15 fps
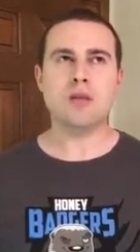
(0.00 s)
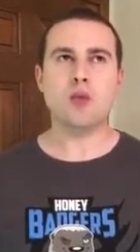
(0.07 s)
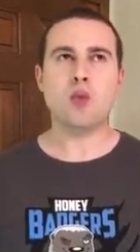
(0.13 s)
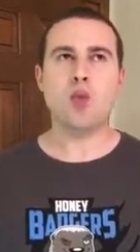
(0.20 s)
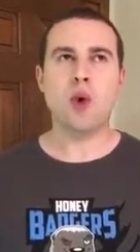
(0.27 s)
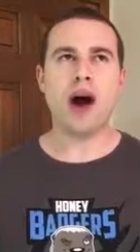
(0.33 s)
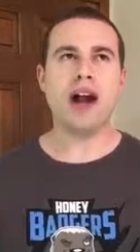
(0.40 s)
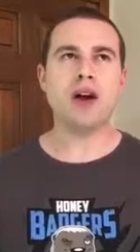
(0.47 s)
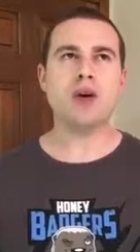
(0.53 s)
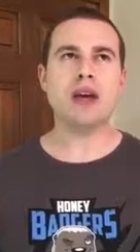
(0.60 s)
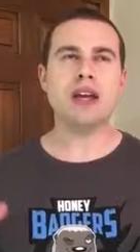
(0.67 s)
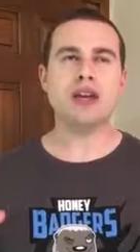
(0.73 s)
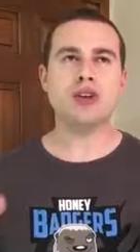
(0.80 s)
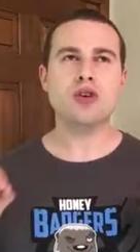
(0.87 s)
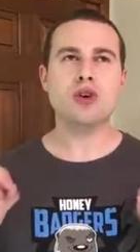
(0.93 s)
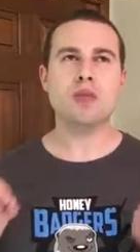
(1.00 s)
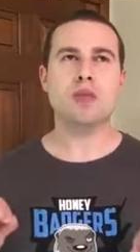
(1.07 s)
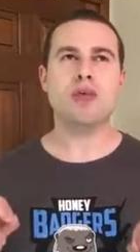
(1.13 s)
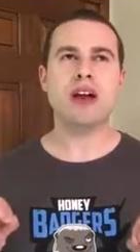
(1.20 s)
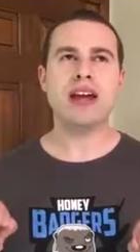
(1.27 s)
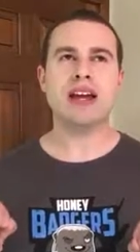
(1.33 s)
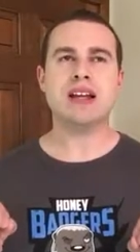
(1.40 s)
wiring your
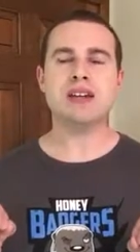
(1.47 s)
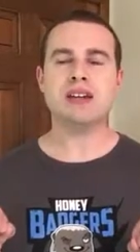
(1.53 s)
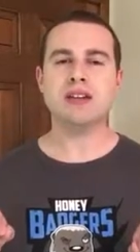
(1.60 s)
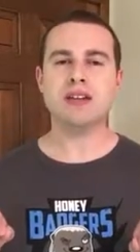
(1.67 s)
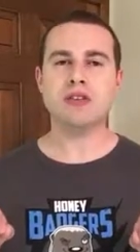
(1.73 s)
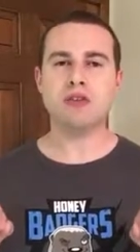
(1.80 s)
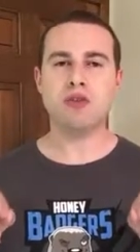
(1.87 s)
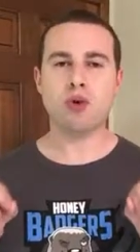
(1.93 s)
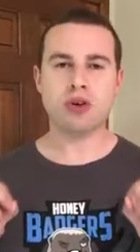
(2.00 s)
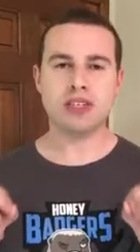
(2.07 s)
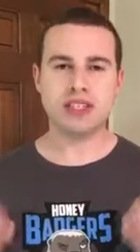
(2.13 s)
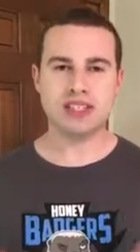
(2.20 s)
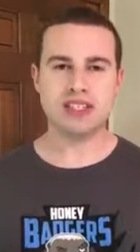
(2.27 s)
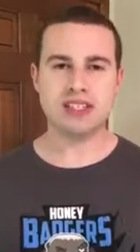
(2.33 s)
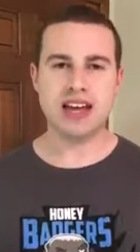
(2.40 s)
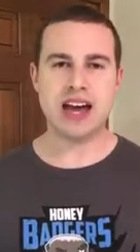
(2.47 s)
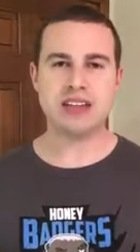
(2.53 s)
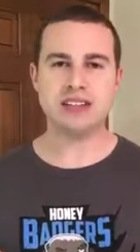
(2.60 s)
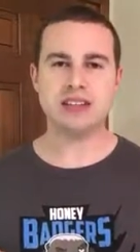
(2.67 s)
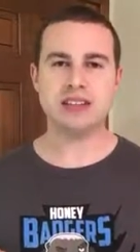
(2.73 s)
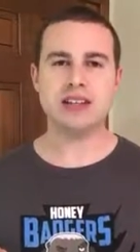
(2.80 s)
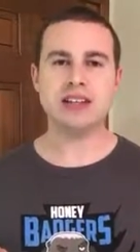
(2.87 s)
brain for
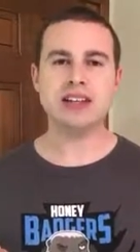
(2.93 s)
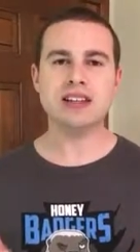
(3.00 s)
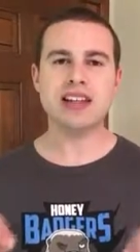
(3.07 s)
success.